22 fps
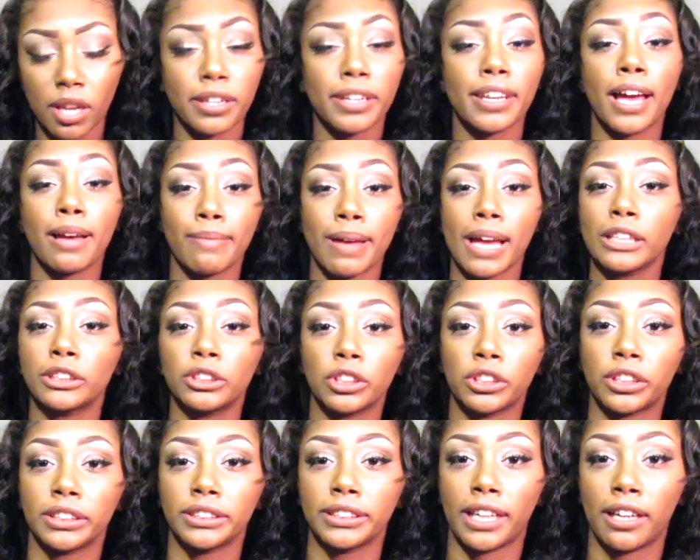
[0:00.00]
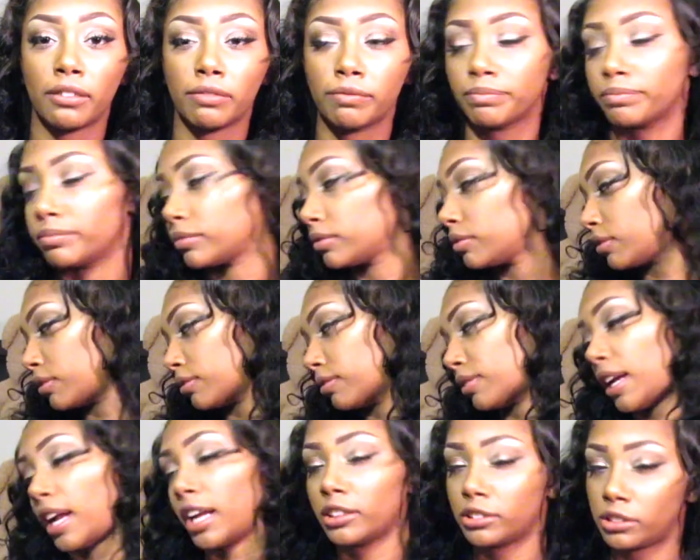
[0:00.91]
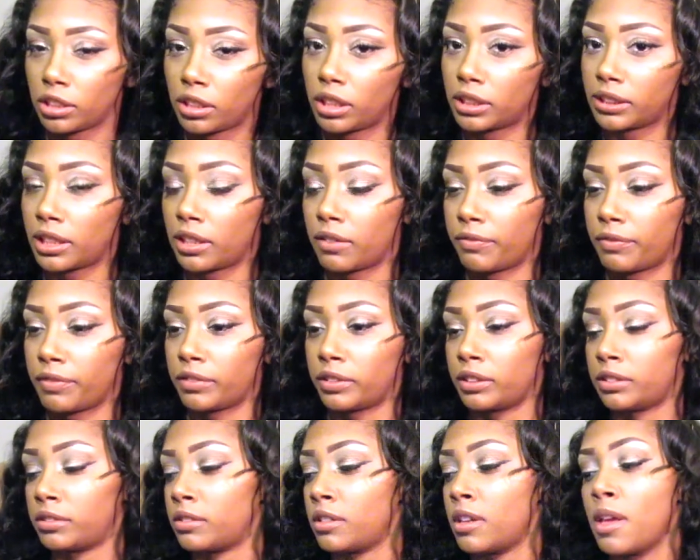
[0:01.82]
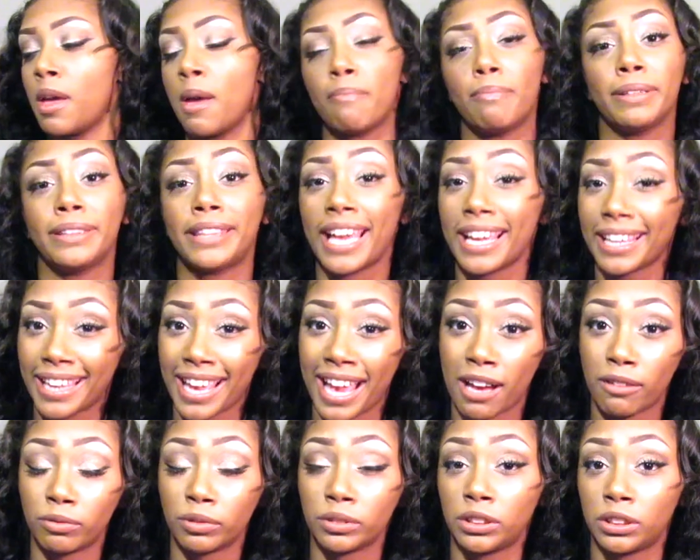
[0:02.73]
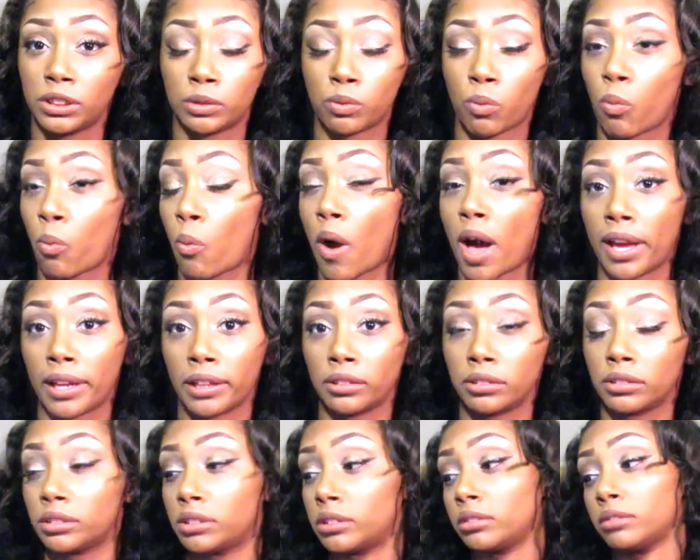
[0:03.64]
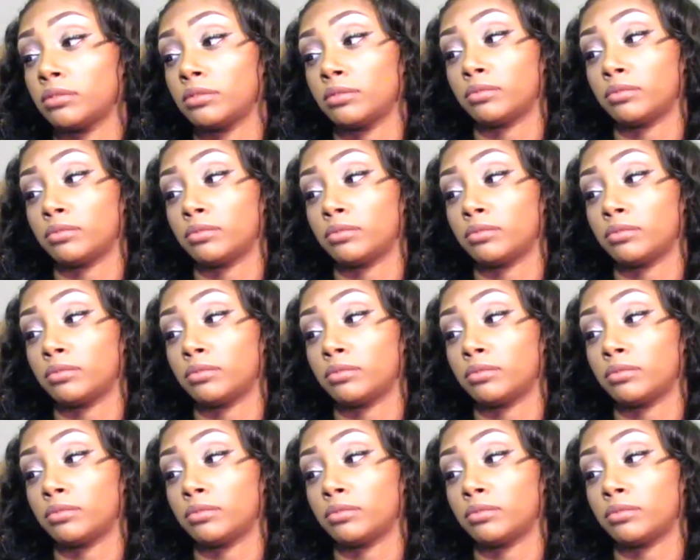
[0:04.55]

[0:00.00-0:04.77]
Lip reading: Nah, I took her down. I took her down for real. But that cat was just wild.